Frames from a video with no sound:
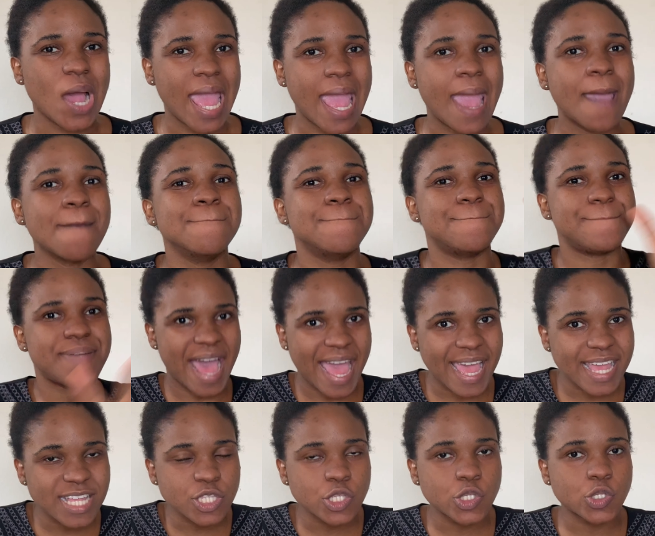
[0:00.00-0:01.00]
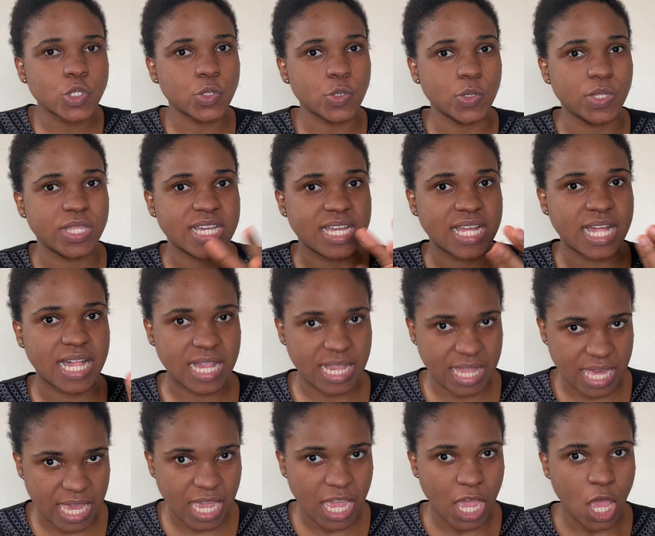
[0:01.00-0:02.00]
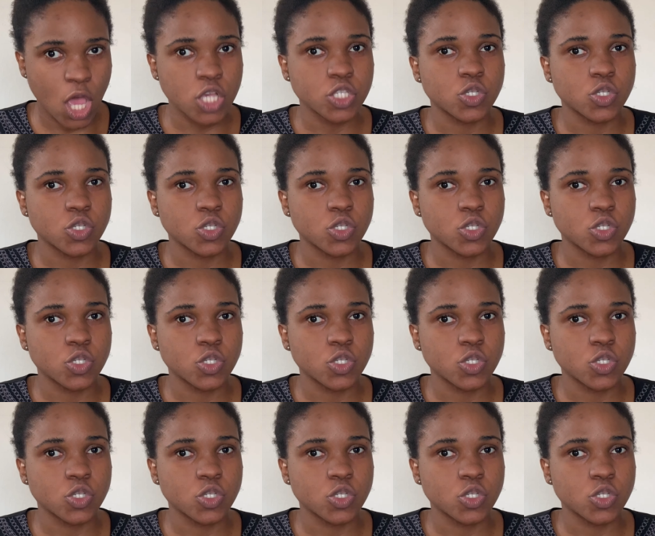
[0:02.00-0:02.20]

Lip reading: hair binds to the clay,